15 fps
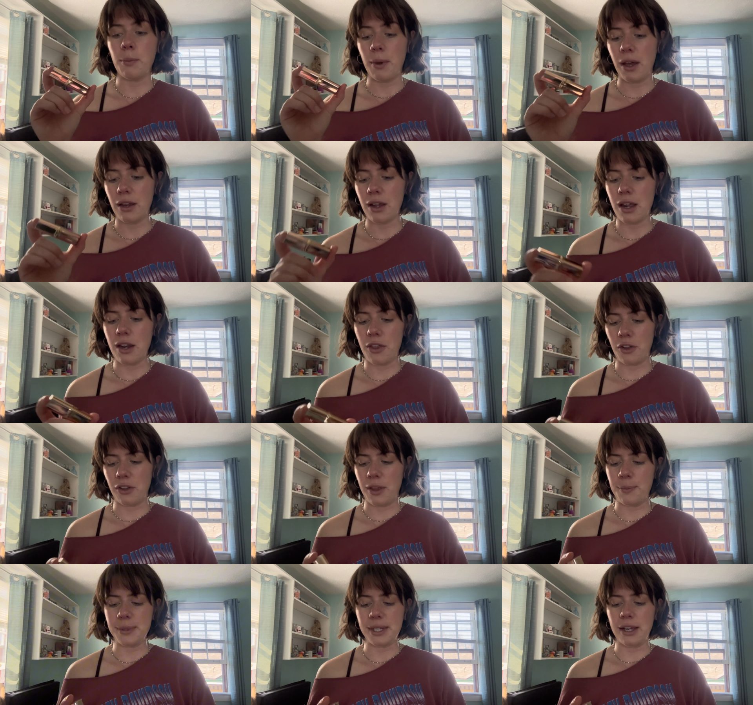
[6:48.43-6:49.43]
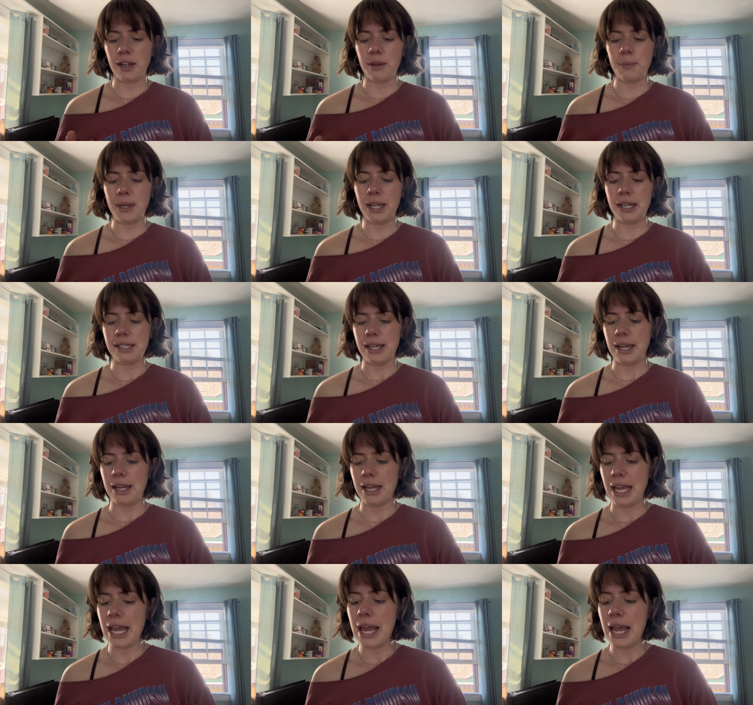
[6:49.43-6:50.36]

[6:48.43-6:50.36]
bought another lipstick because I